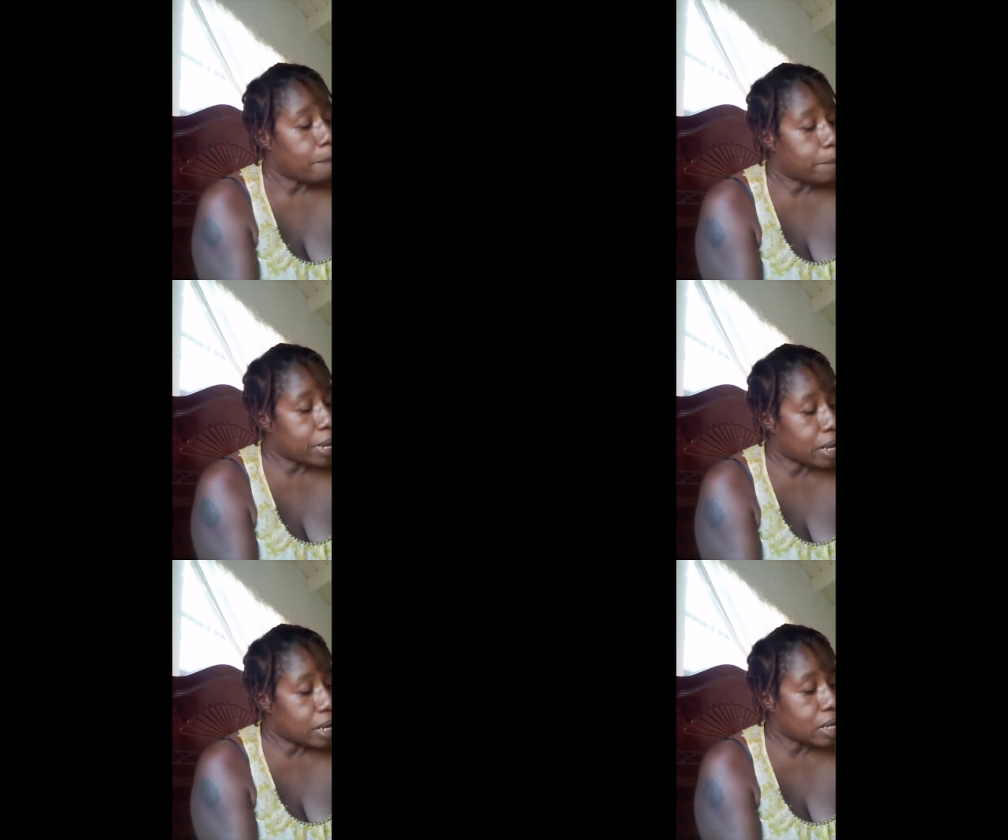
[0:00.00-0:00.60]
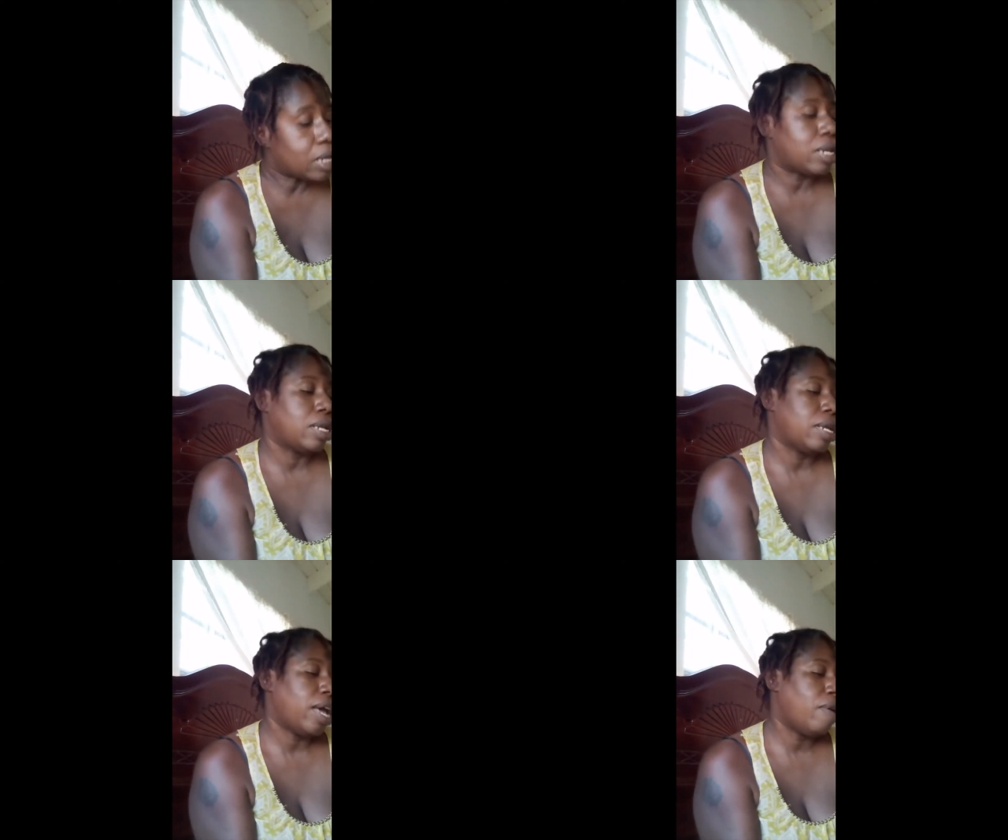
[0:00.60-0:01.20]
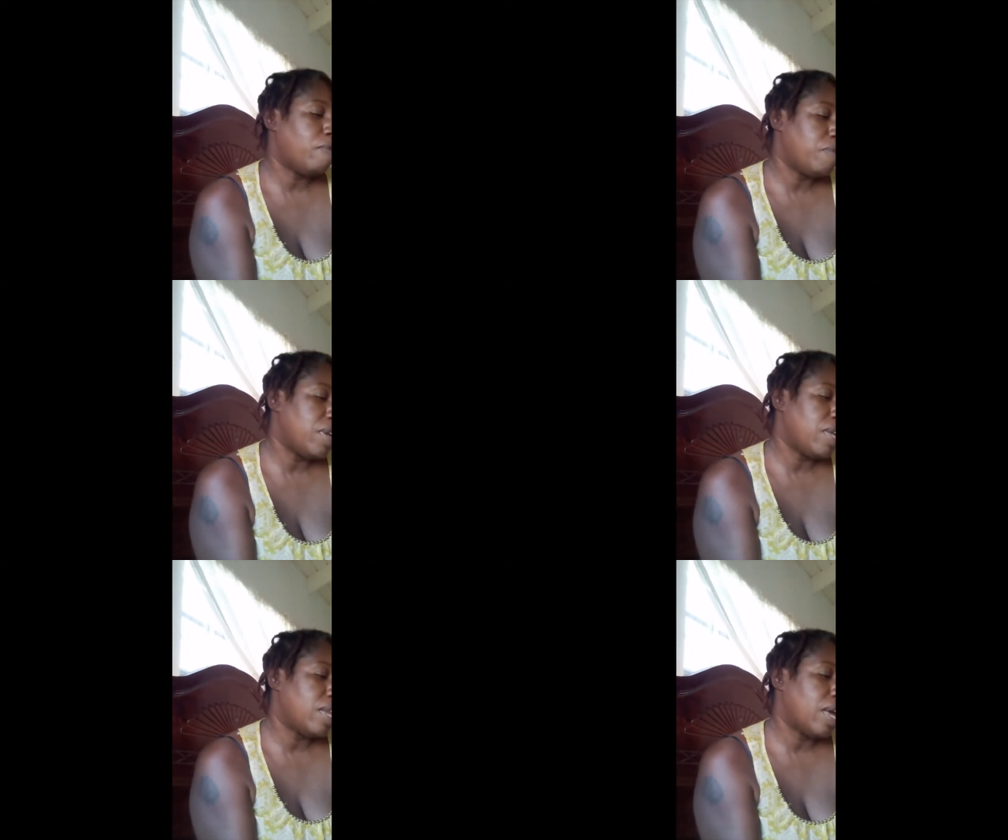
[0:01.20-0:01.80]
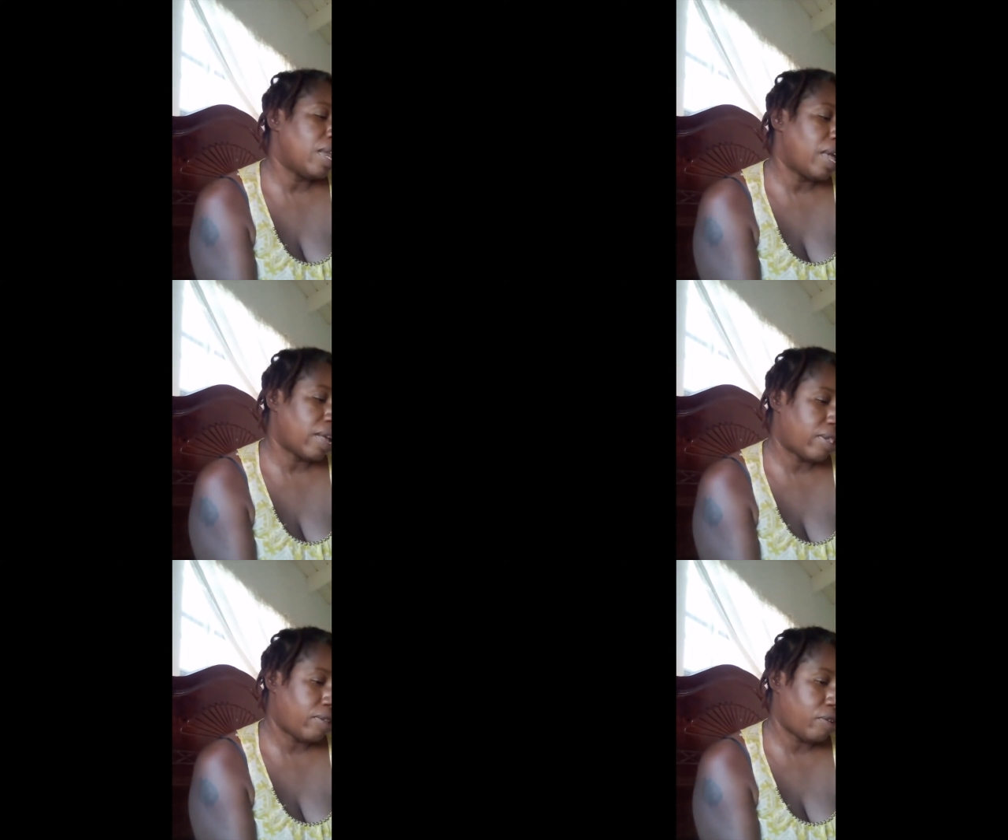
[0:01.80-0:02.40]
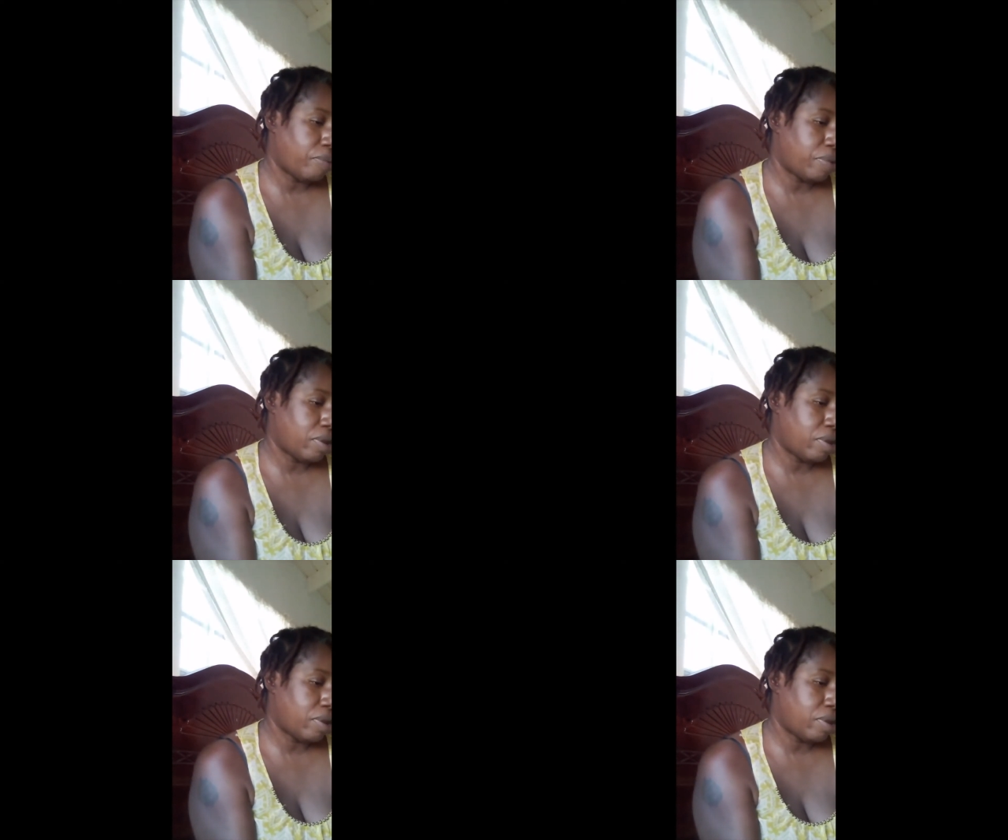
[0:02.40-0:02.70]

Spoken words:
But I will read an excerpt.